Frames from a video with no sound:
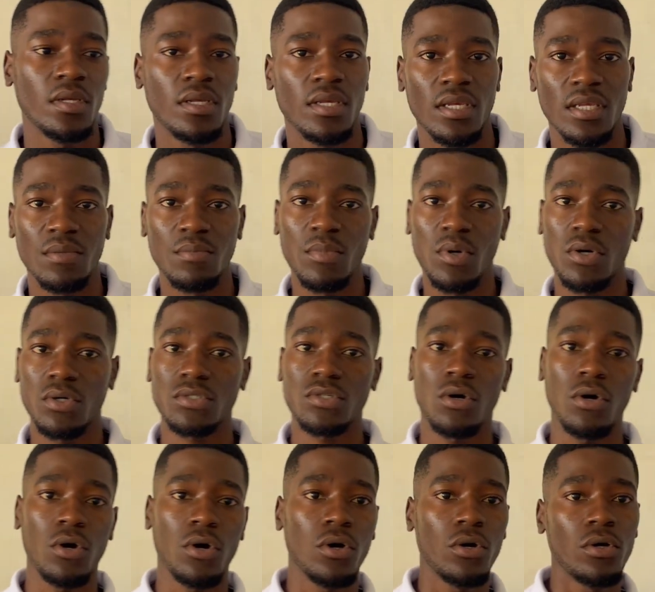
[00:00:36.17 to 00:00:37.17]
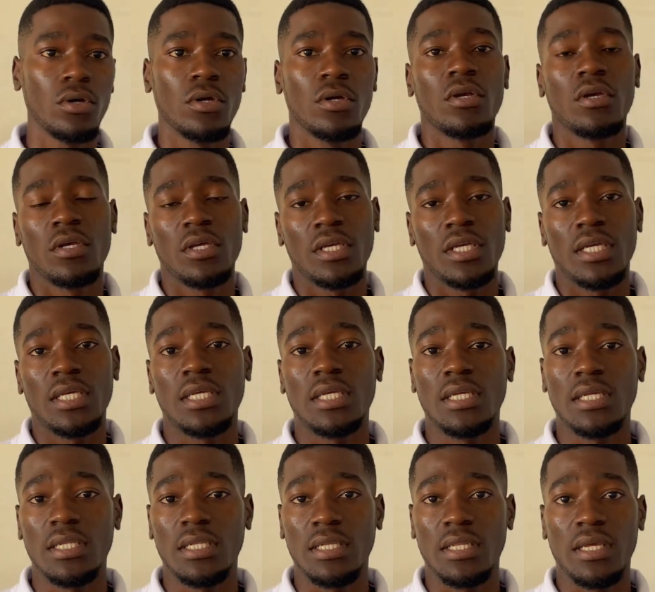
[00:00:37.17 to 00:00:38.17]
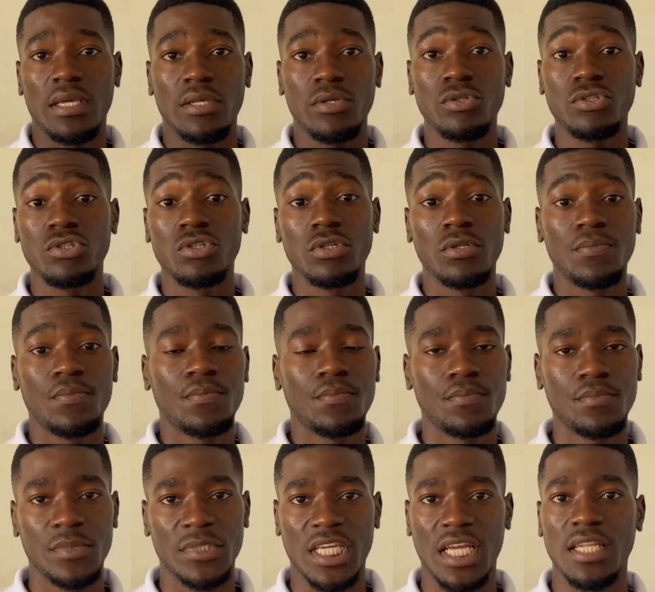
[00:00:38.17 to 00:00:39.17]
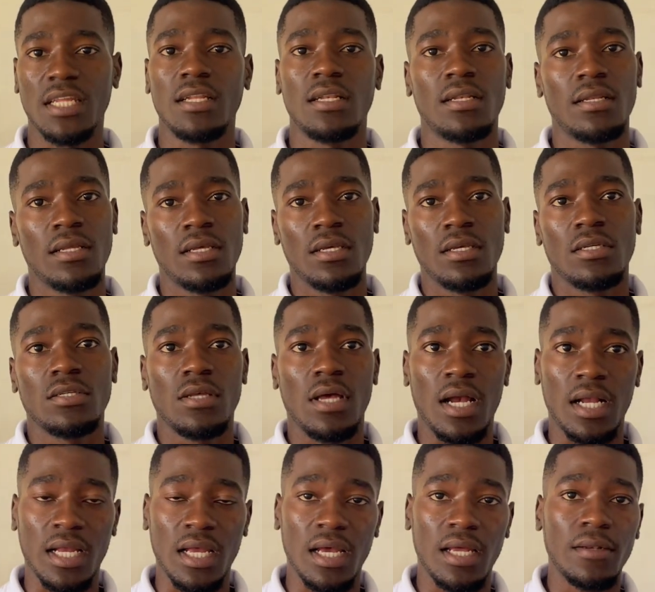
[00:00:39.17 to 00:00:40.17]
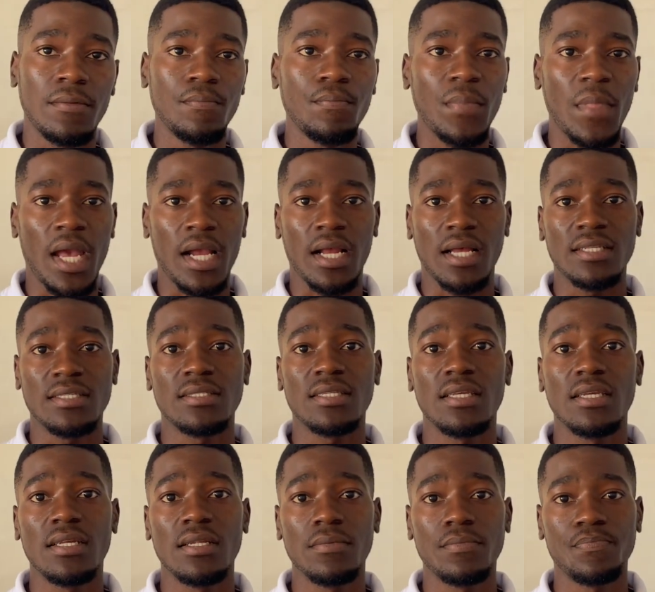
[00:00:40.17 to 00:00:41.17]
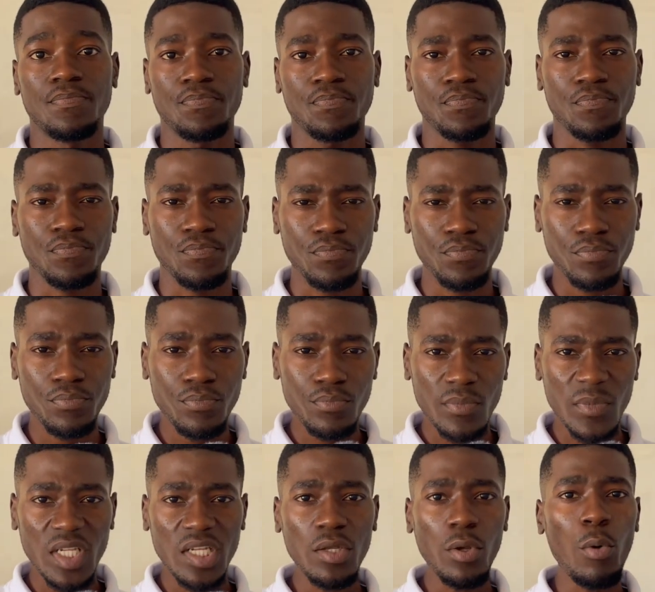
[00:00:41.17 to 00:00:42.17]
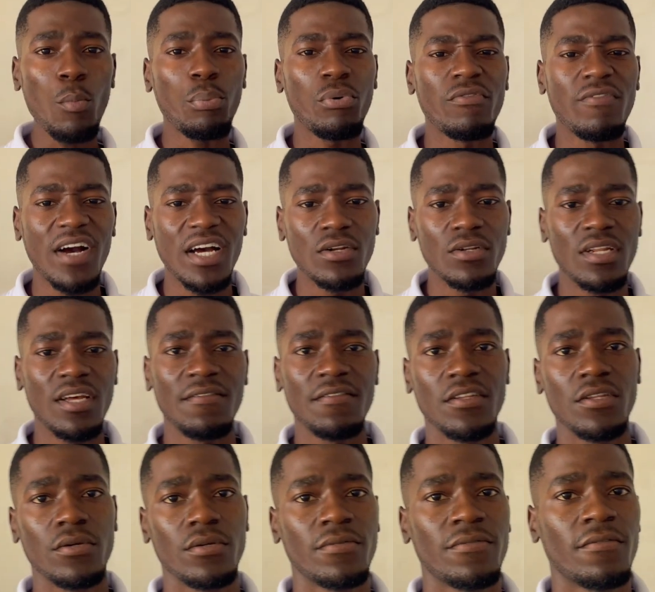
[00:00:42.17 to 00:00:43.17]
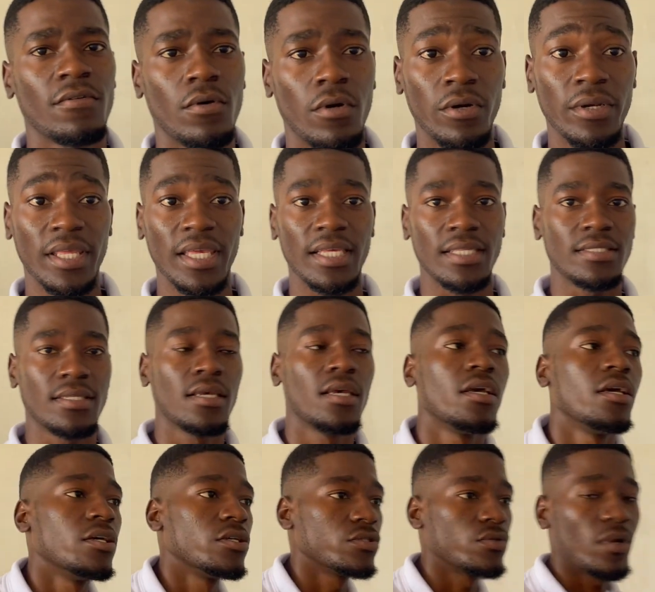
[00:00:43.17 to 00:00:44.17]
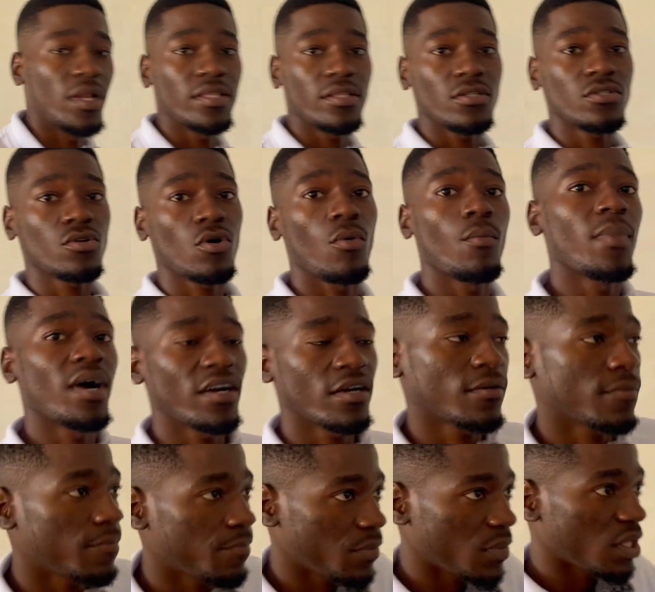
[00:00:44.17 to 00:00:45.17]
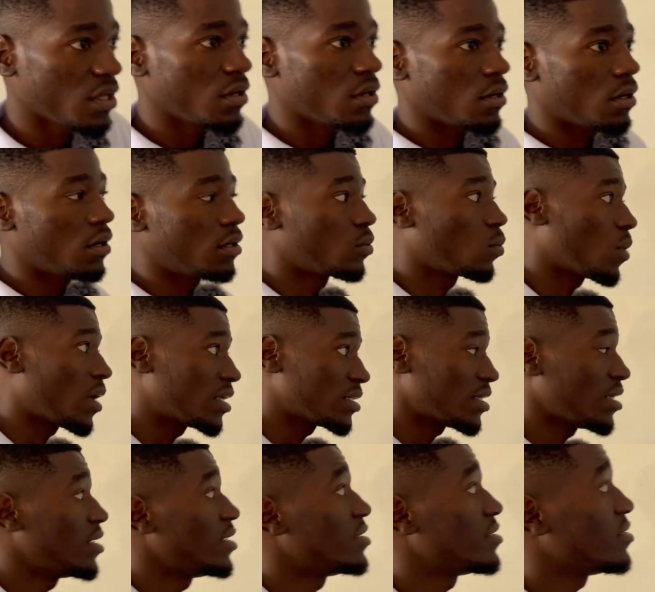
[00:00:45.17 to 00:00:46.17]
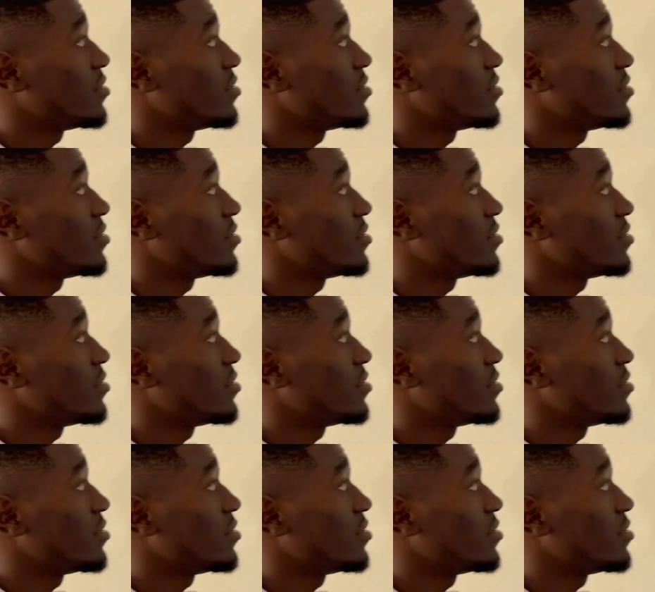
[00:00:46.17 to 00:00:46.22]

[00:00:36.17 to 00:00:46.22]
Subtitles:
inbox or in the YouTube channel. I can still provide another video on it. So let us come back on what is